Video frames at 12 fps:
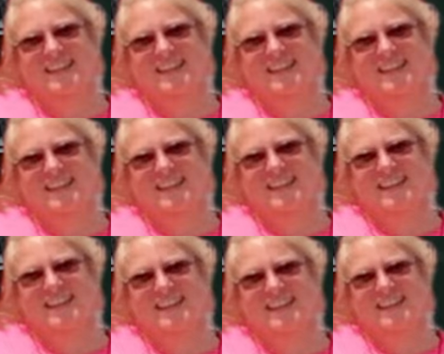
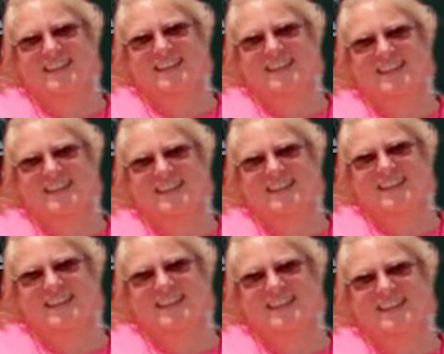
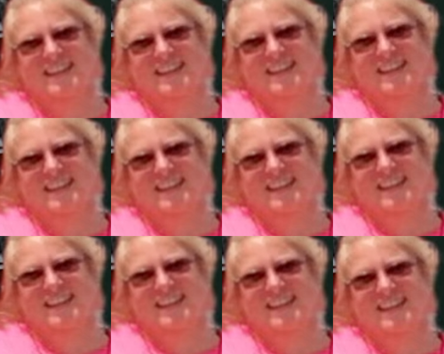
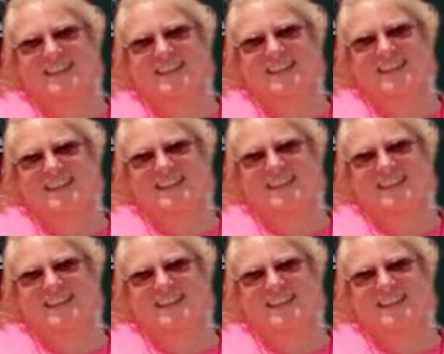(silent)